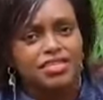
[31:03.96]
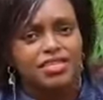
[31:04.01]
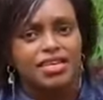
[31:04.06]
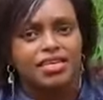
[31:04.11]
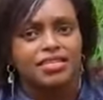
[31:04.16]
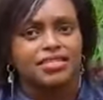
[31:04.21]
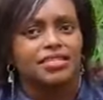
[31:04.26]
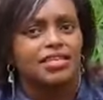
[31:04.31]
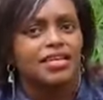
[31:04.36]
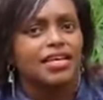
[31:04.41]
is
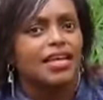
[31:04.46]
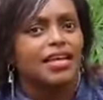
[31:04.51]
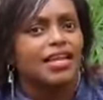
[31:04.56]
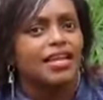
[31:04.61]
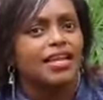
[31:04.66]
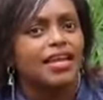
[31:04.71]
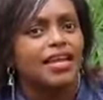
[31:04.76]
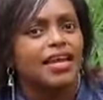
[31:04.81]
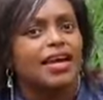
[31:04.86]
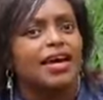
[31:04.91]
that
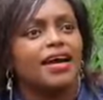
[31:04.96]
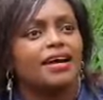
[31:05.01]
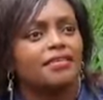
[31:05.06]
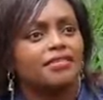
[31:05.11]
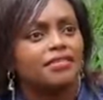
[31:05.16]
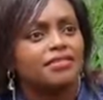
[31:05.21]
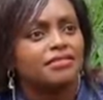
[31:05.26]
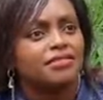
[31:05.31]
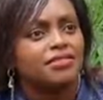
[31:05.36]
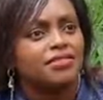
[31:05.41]
they
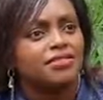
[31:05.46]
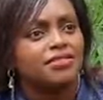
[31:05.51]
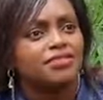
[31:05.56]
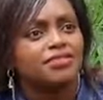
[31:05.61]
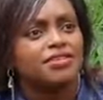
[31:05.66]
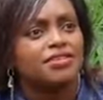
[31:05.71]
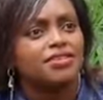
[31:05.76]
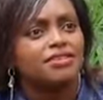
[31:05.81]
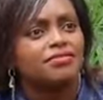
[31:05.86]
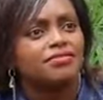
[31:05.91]
are
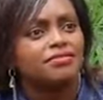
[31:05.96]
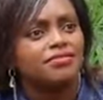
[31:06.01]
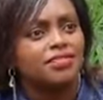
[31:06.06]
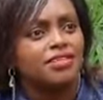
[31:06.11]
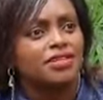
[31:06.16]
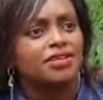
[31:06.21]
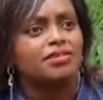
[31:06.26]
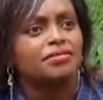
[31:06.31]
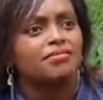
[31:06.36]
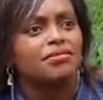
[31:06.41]
children of
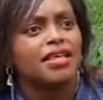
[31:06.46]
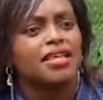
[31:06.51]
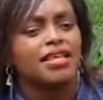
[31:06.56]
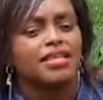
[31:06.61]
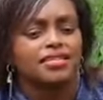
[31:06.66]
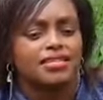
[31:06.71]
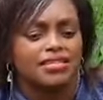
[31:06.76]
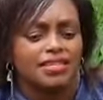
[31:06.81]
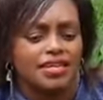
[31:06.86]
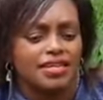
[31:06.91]
single
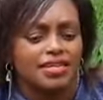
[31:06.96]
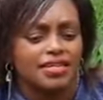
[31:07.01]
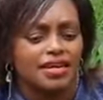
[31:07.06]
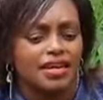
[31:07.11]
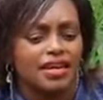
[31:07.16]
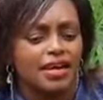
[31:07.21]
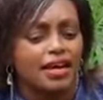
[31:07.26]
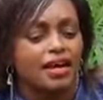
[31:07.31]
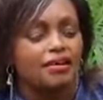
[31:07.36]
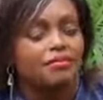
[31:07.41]
mothers and
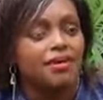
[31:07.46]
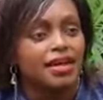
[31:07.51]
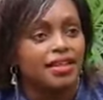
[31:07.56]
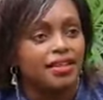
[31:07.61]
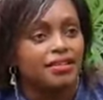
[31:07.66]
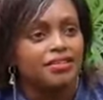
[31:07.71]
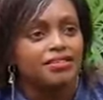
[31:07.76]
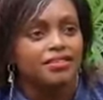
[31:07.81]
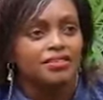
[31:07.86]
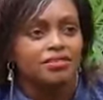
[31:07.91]

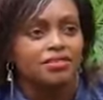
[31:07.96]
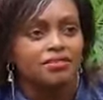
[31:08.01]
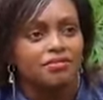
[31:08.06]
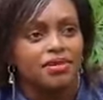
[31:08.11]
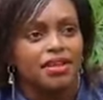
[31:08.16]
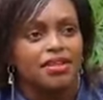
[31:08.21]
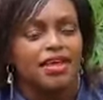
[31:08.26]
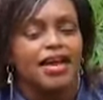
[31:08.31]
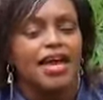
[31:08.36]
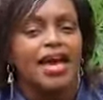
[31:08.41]
a single
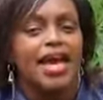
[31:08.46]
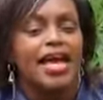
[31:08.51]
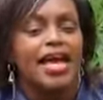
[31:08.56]
mother.